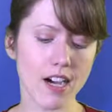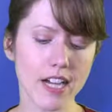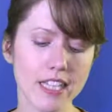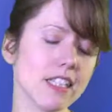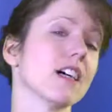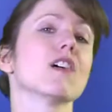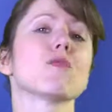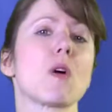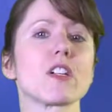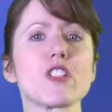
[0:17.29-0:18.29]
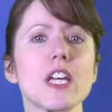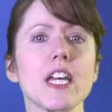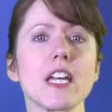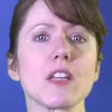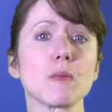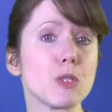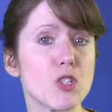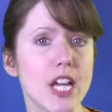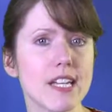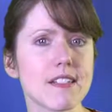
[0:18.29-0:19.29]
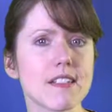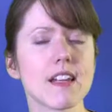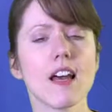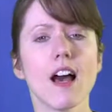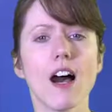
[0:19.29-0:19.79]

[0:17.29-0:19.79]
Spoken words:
I love watching the Blue Jays.